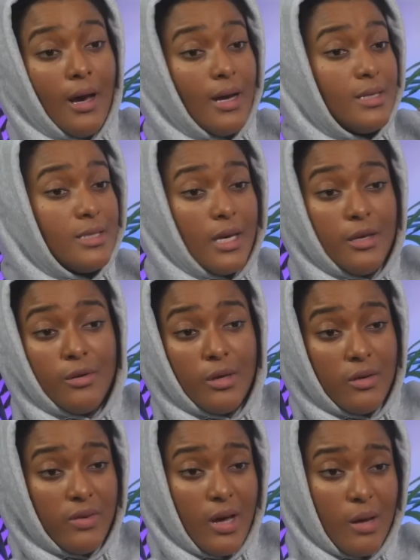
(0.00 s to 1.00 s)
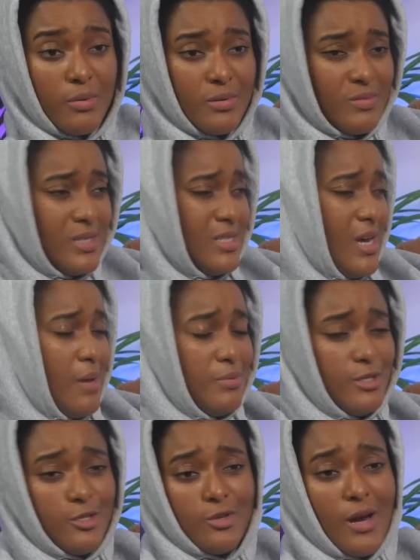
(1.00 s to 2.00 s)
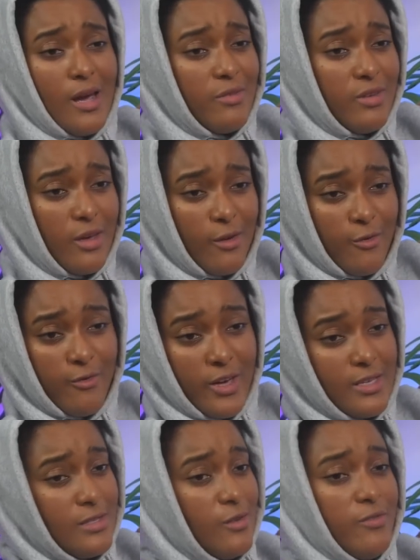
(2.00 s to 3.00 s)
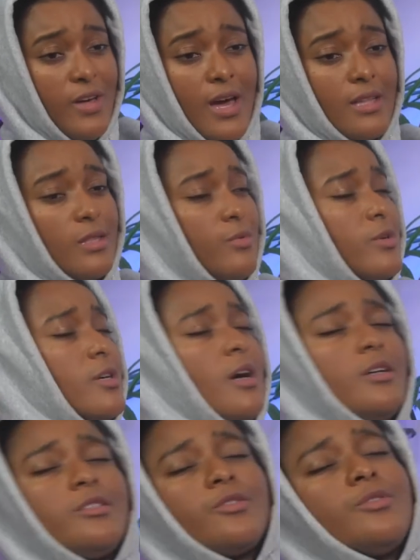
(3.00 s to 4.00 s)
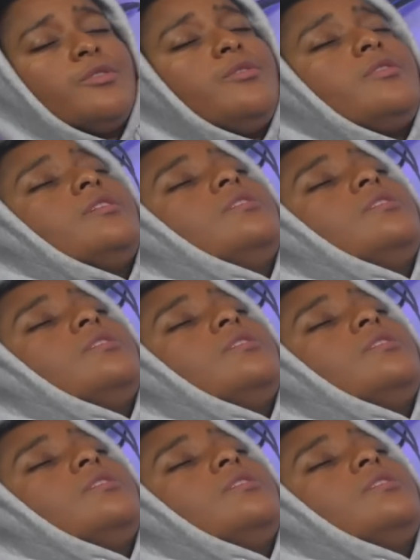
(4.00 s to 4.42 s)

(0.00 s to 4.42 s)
I say you give up. Stop striving, face the fact that we're all screwed,